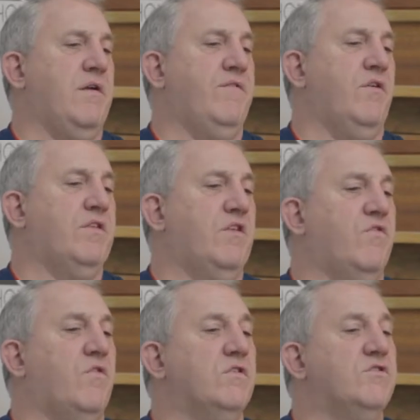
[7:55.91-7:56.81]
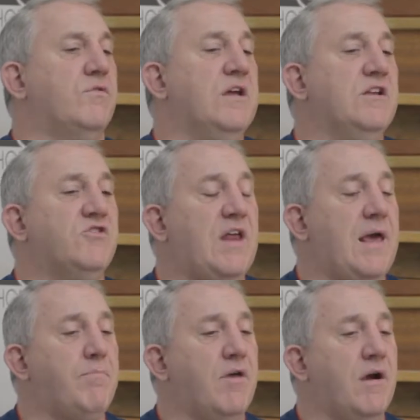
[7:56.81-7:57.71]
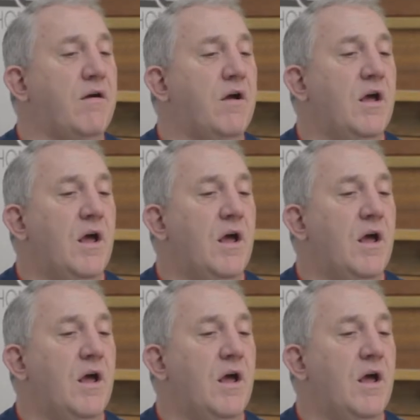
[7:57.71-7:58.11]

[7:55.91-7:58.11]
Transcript: even know if that's four inch, three inch tape there